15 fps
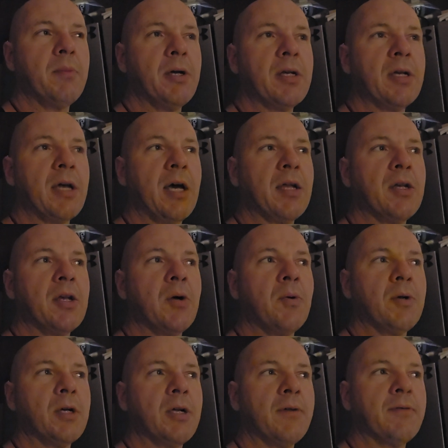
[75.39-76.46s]
but not
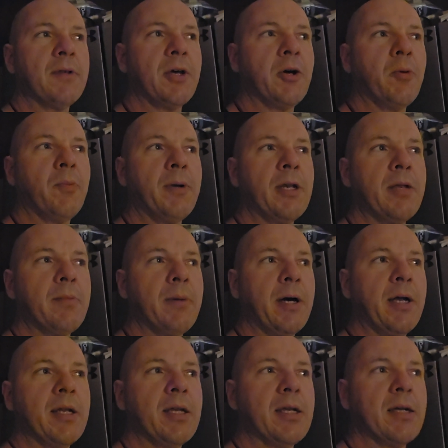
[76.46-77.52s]
know enough to help
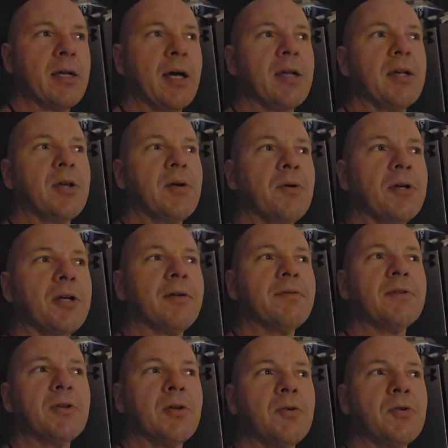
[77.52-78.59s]
anybody and not know enough
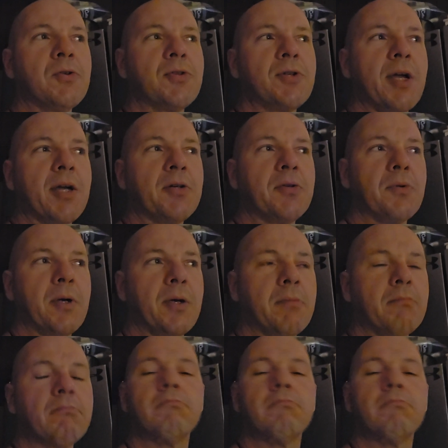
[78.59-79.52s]
to know trajectory